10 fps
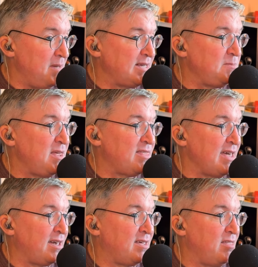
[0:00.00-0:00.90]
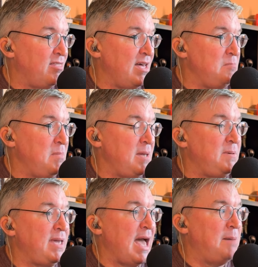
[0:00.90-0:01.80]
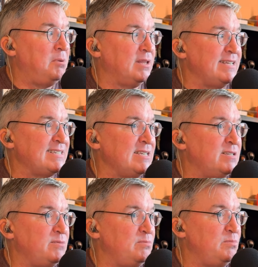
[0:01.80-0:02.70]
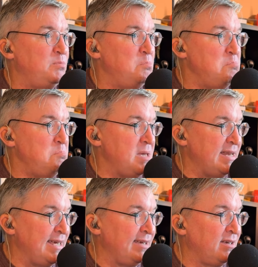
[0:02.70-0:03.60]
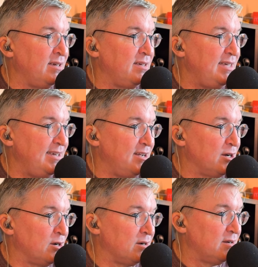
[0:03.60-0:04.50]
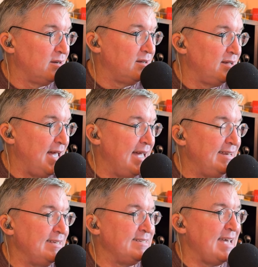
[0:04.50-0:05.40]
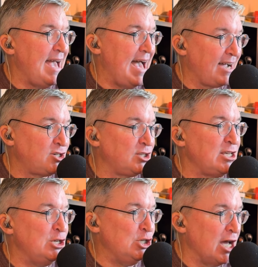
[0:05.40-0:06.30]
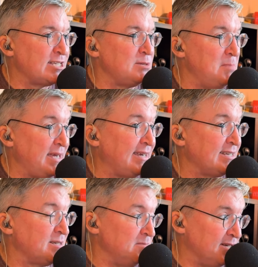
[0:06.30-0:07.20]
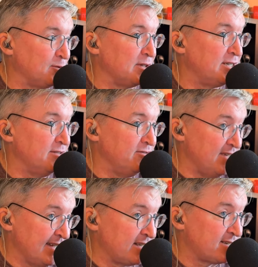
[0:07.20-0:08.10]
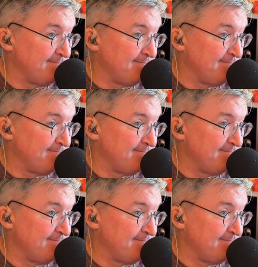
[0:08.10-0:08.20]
makes me think that maybe Apple isn't binning here and is actually just making some different configs.